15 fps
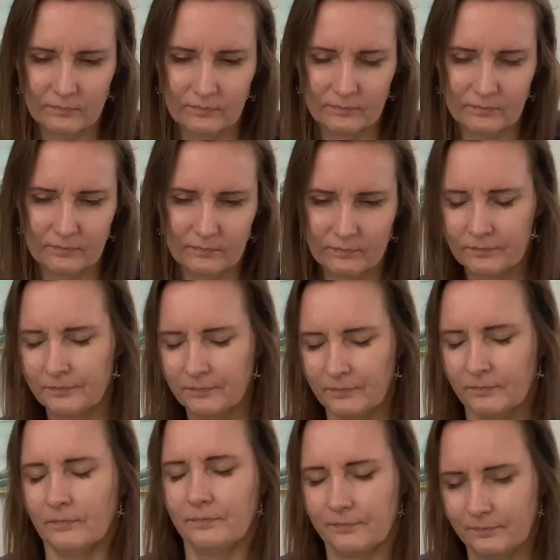
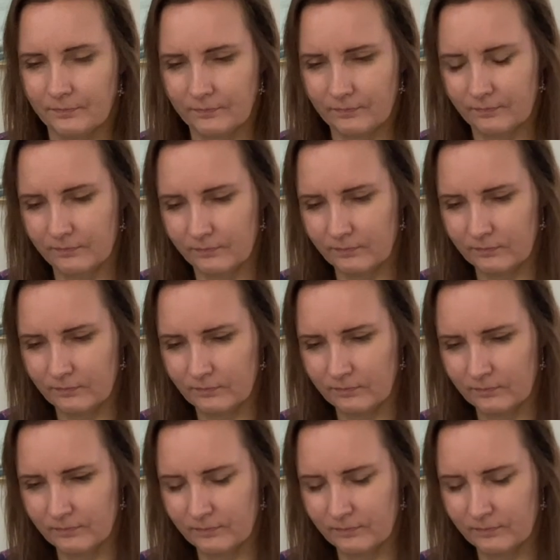Nobody speaks.